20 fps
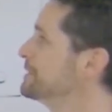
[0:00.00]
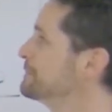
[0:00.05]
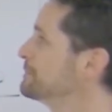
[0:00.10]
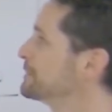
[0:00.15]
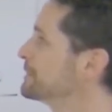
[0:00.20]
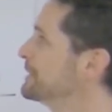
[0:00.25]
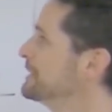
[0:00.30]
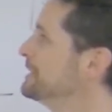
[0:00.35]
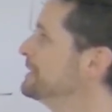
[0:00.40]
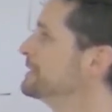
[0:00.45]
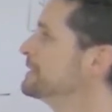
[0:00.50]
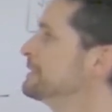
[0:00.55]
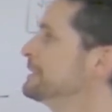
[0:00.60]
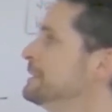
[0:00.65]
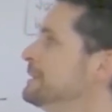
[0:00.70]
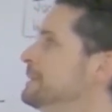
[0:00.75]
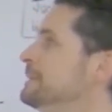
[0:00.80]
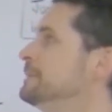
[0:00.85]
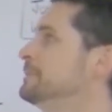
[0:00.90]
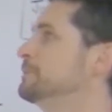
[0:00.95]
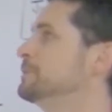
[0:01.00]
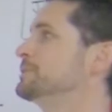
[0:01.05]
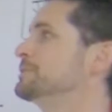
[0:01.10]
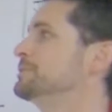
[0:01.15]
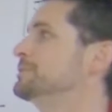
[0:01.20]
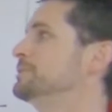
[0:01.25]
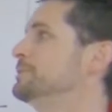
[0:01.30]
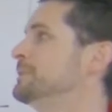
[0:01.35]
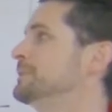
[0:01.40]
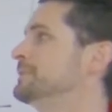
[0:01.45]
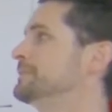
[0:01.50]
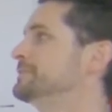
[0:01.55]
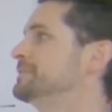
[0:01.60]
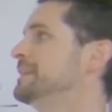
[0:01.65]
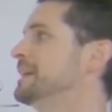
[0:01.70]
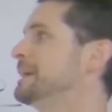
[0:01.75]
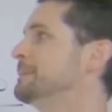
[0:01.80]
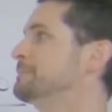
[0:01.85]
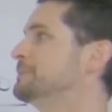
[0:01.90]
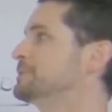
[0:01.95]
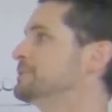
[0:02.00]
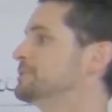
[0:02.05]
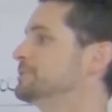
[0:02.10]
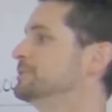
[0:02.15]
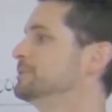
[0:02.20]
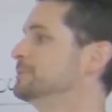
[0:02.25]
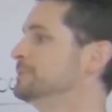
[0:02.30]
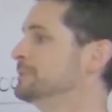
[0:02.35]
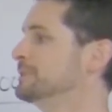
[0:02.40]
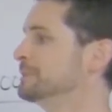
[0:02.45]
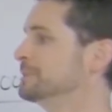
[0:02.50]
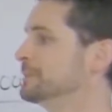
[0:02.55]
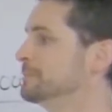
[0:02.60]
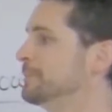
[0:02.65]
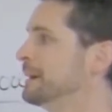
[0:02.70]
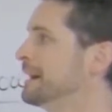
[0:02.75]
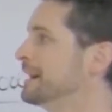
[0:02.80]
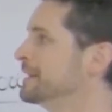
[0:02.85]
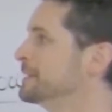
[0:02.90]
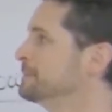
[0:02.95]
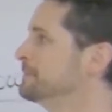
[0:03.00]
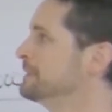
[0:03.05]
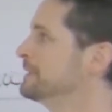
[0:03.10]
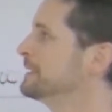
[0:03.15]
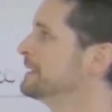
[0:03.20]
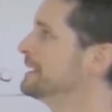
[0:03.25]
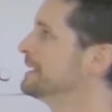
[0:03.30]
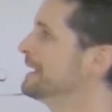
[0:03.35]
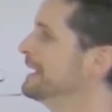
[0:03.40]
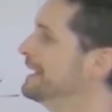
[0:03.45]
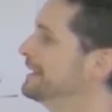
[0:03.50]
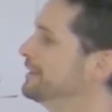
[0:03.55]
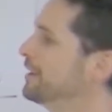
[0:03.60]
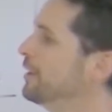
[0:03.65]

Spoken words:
number here. What you do on the top, you should do within the bottom. And